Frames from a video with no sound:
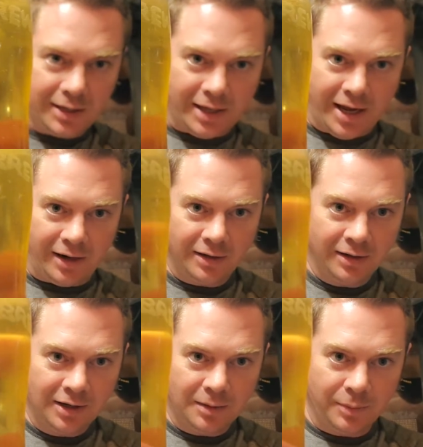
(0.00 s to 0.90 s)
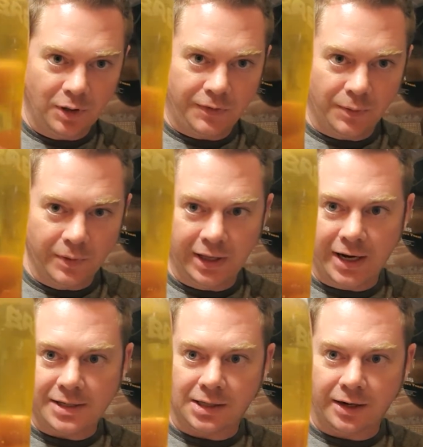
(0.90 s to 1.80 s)
at that. Beautiful, really
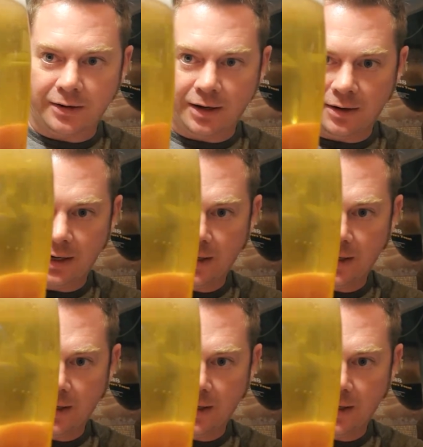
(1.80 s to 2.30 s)
nice clarity on